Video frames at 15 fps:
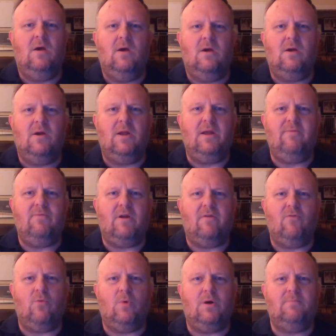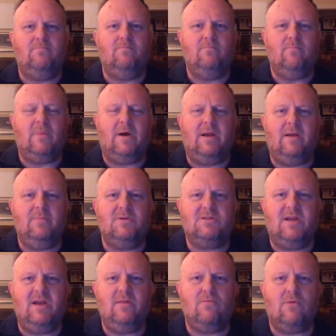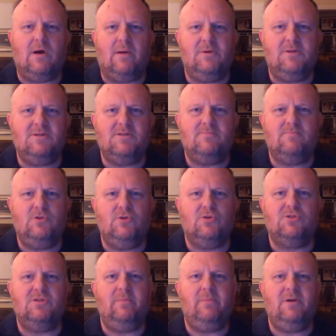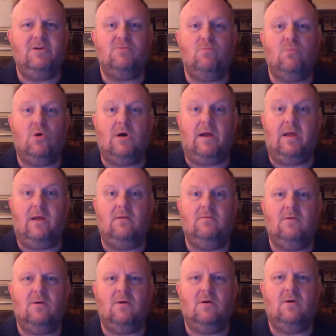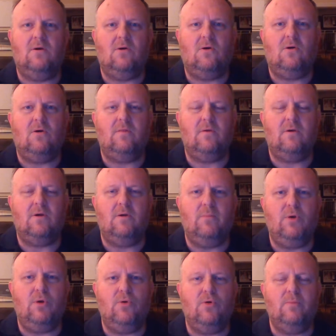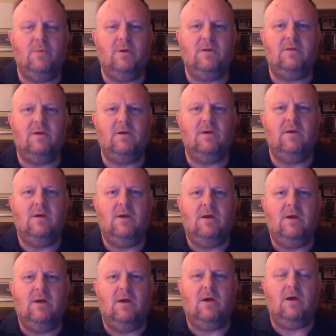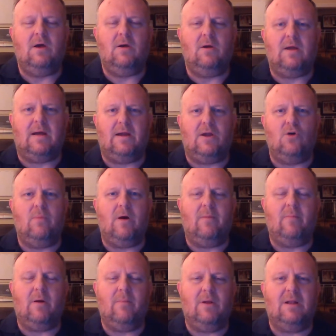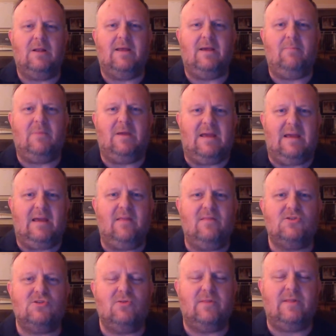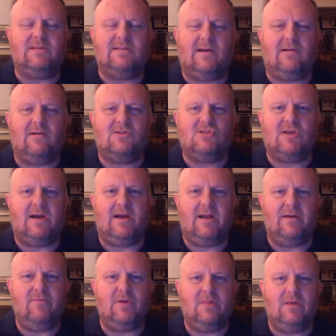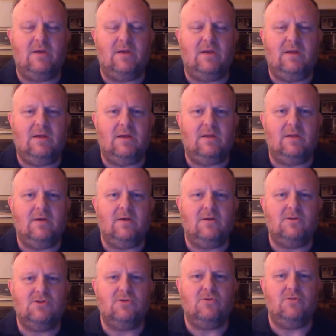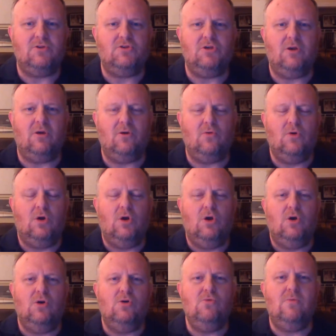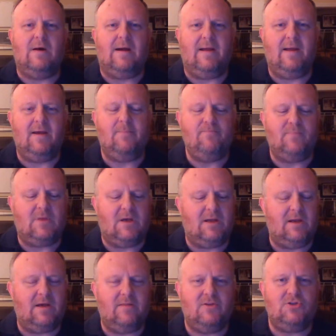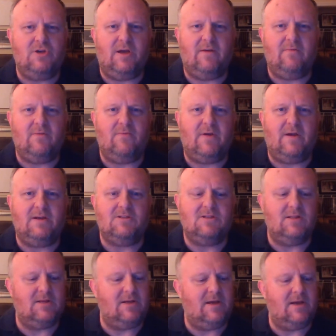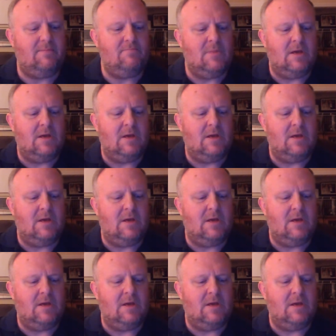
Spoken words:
Good evening, everyone. My name is Keith Robbins. You'll see me as Brian on the computer, but I go by my middle name, Keith, so that's how I'll sign everything, and so that you know who I am now that you have the face to the name.